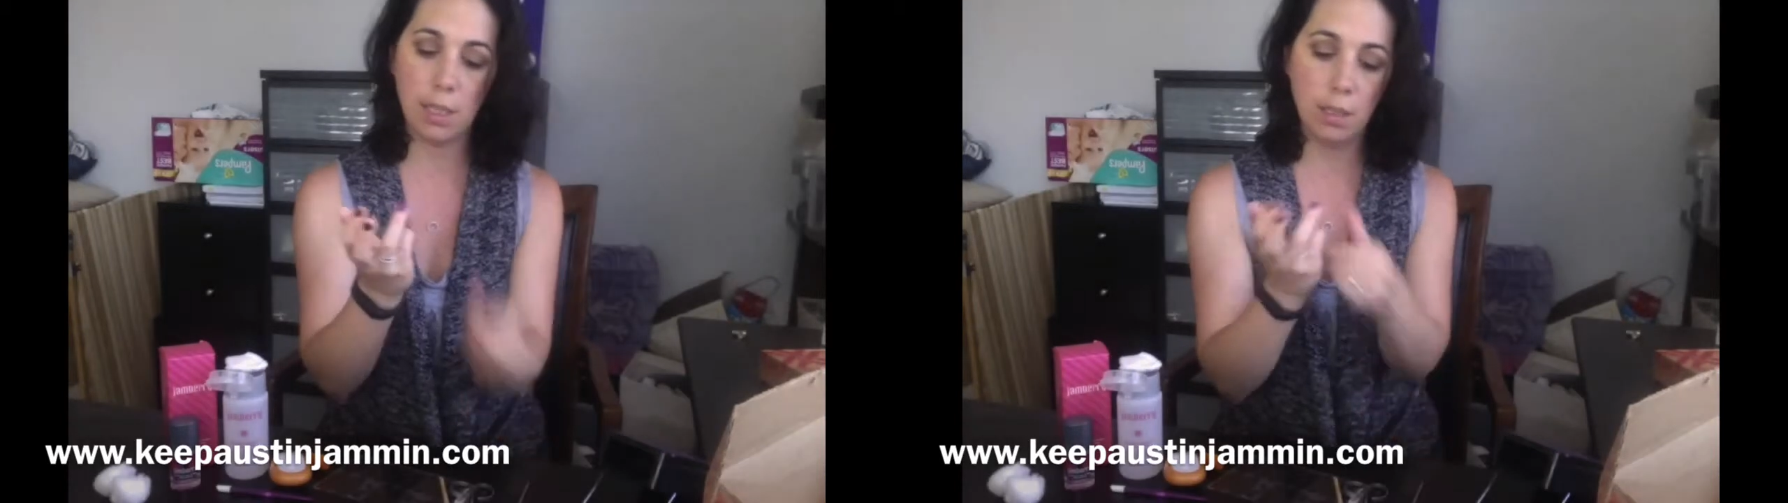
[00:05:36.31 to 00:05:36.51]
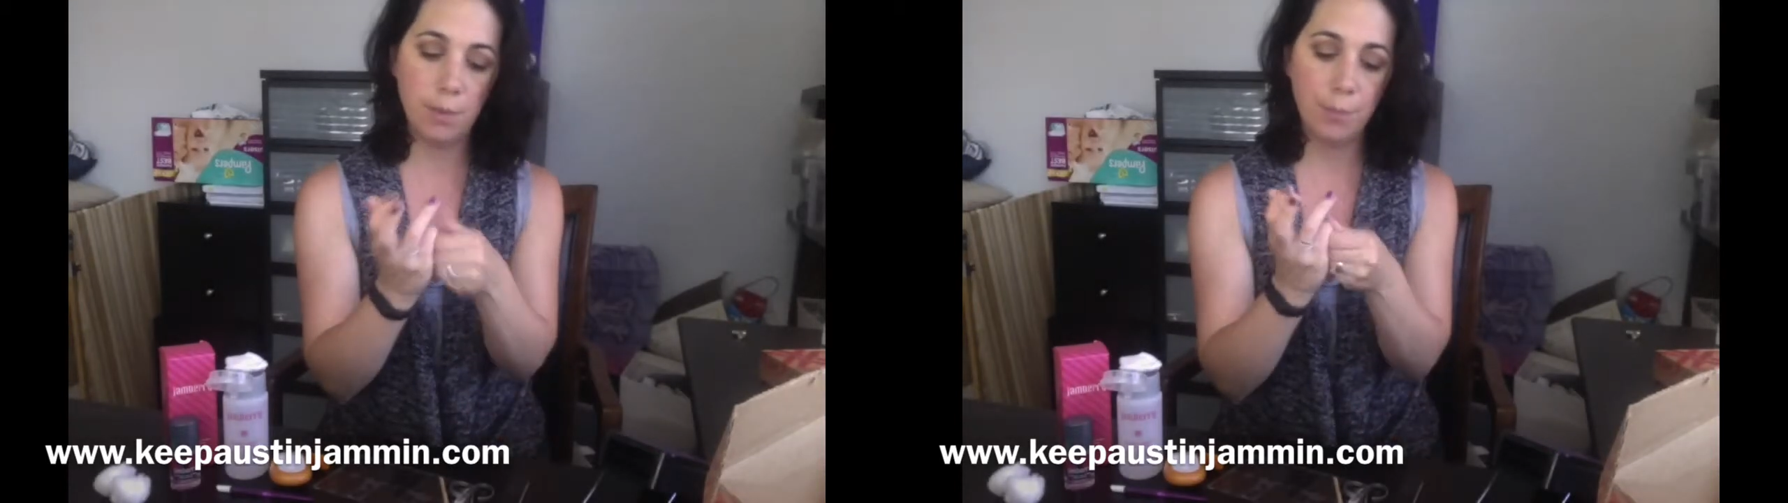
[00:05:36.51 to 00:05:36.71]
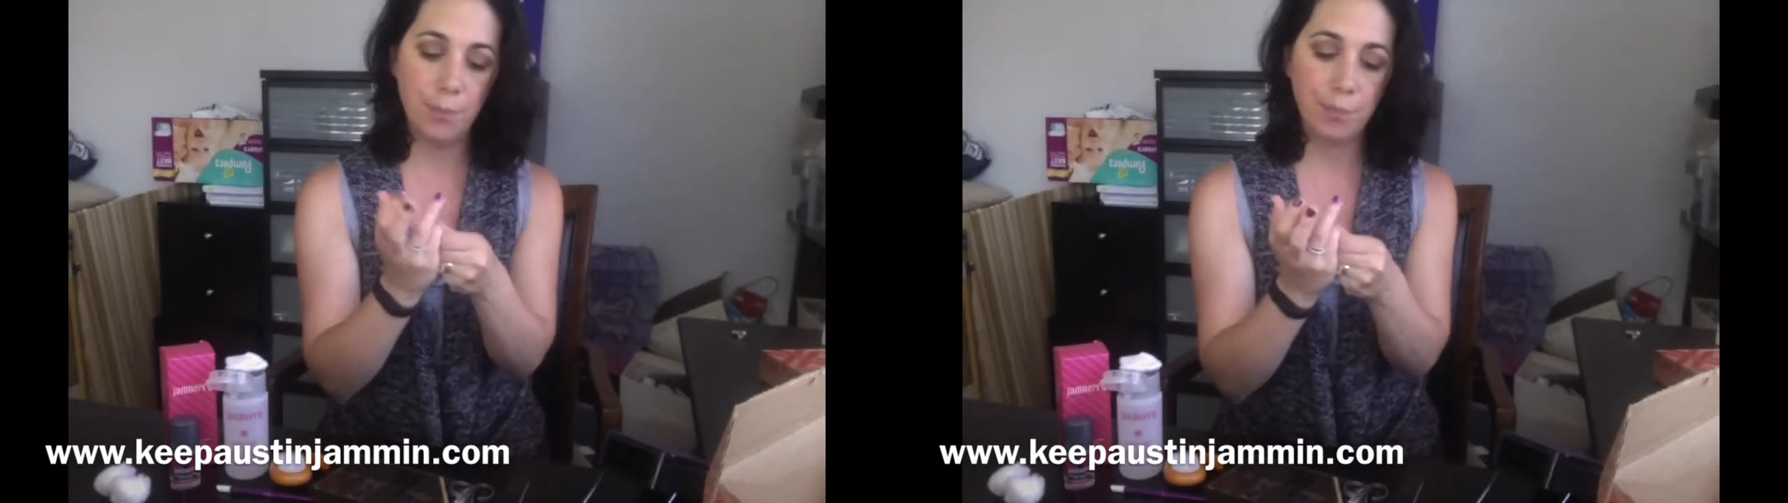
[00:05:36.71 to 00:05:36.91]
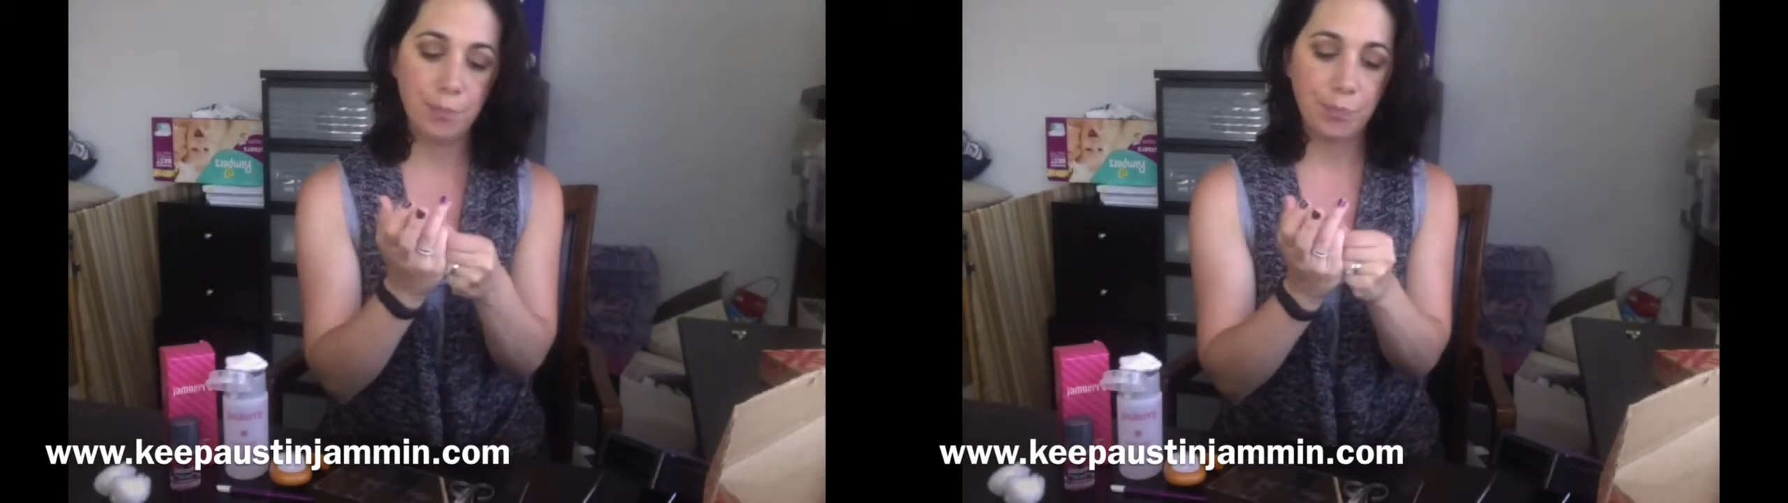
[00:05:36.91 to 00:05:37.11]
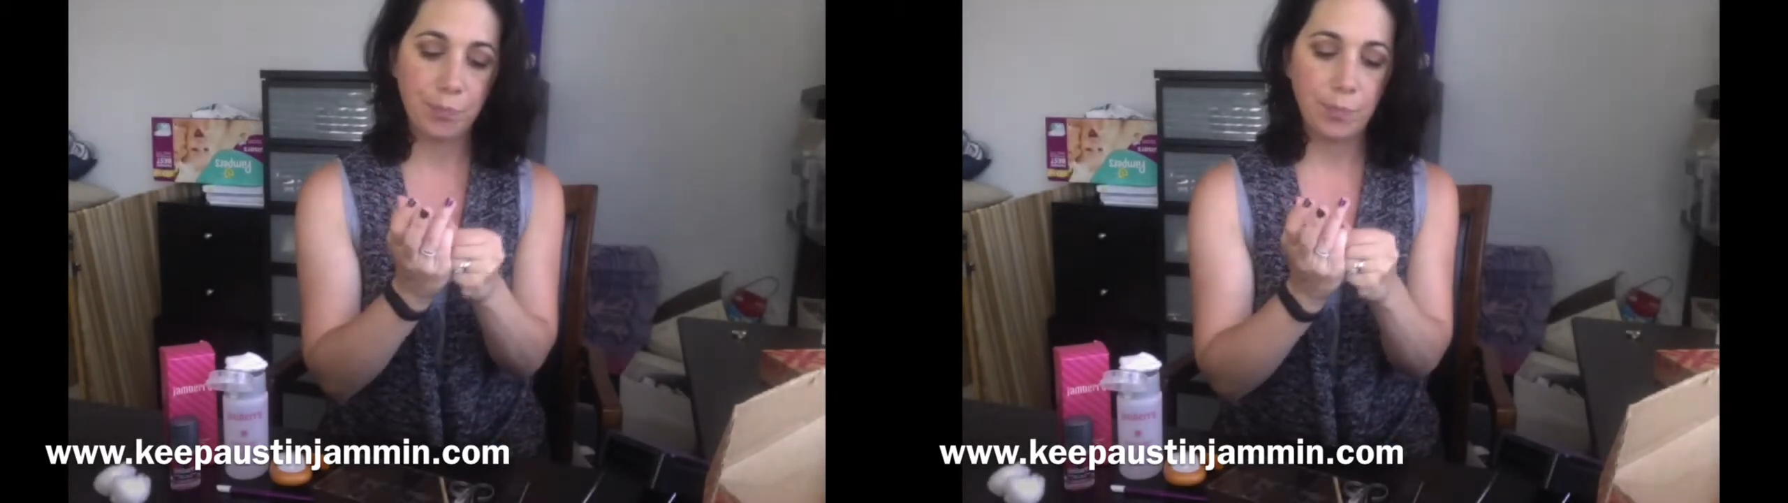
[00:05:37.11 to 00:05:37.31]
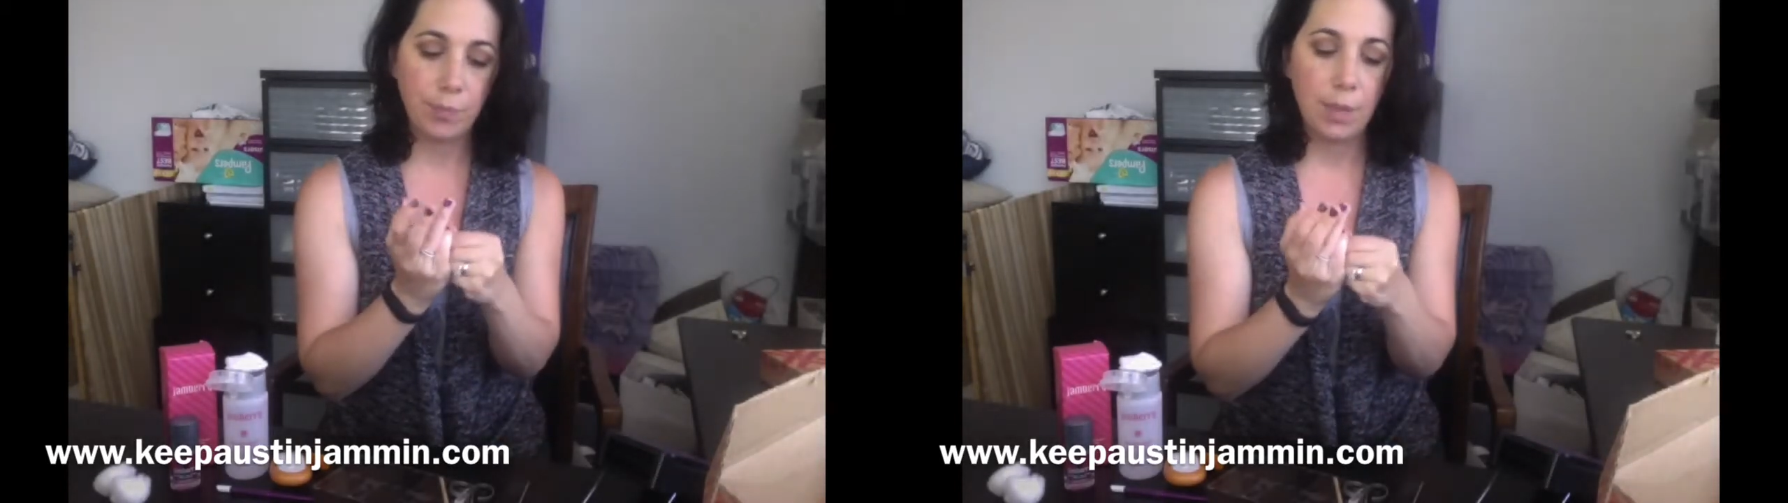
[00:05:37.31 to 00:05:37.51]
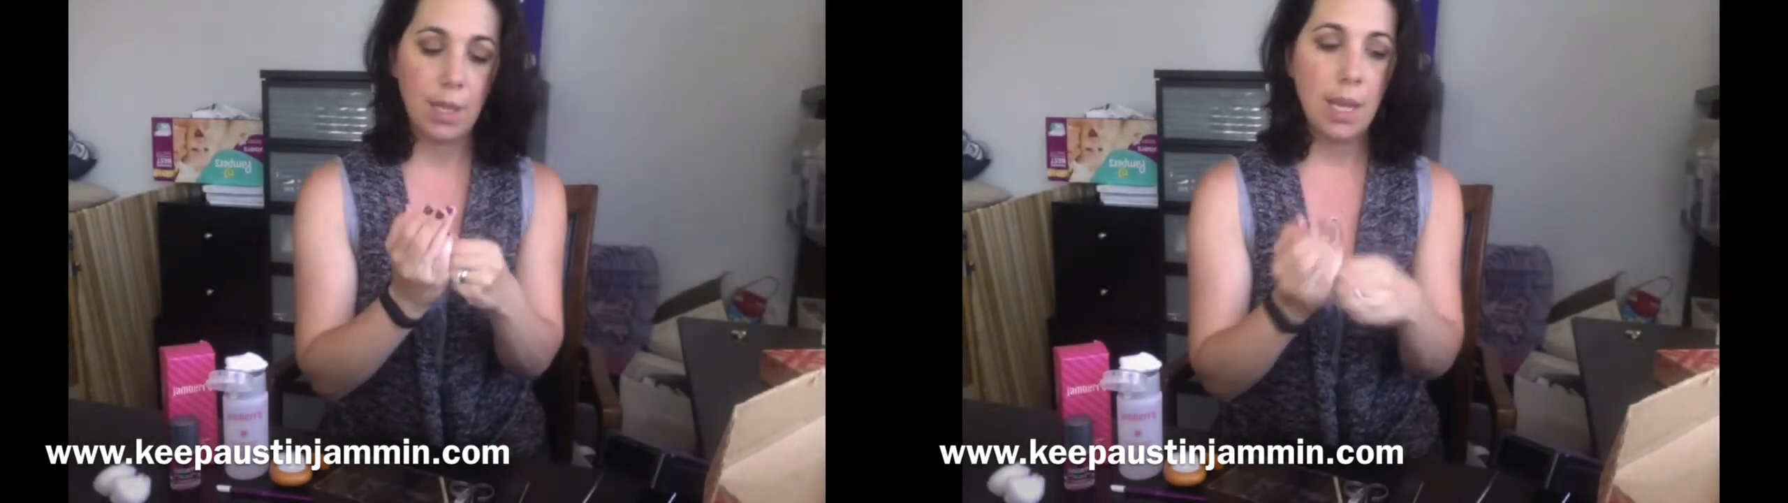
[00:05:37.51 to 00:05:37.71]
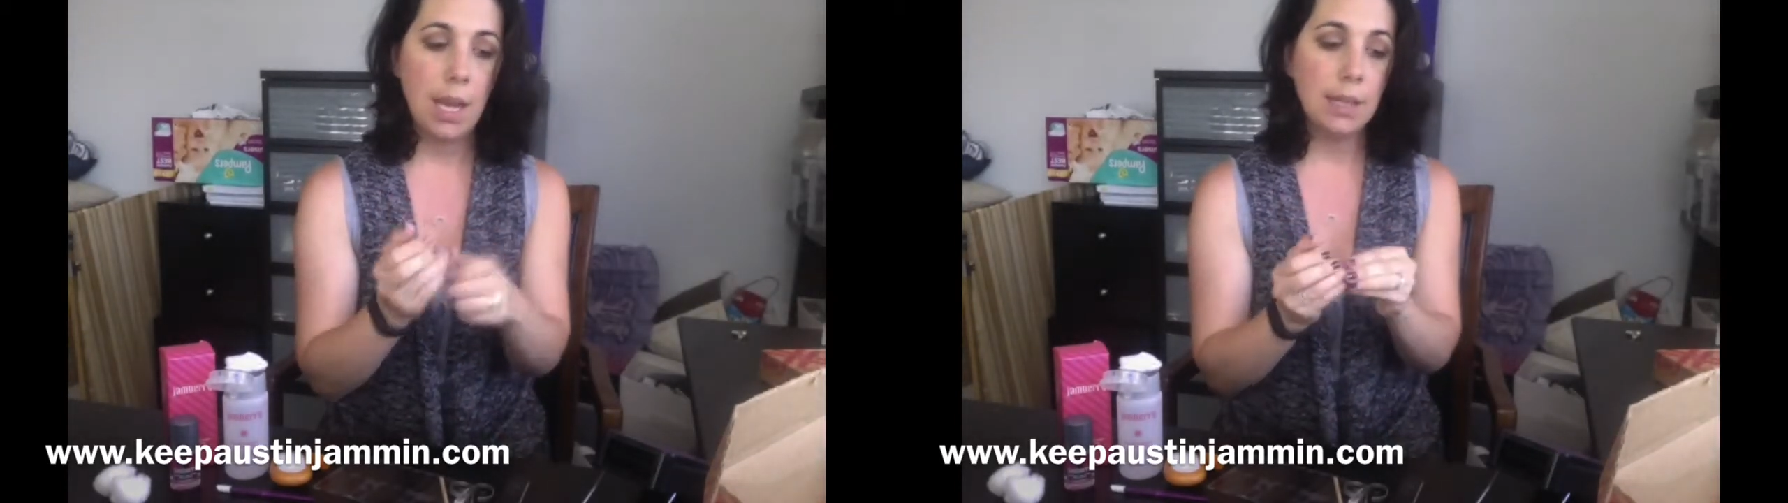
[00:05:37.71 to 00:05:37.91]
on.
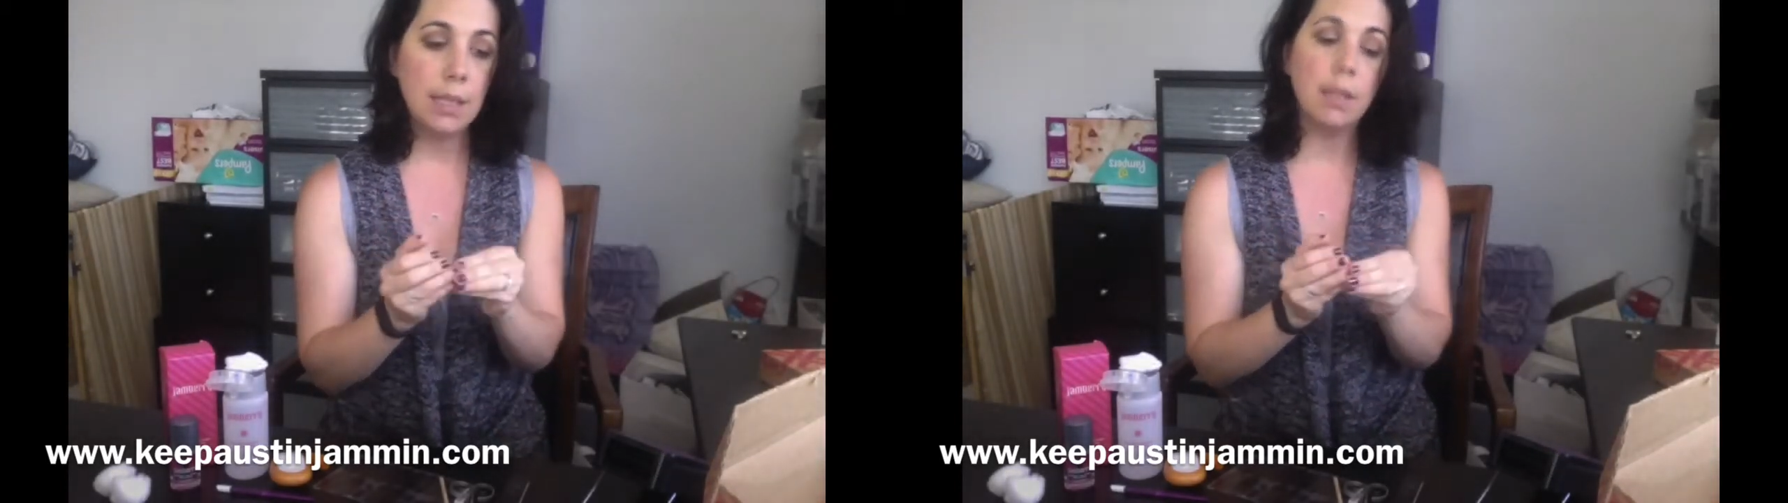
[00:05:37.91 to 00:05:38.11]
And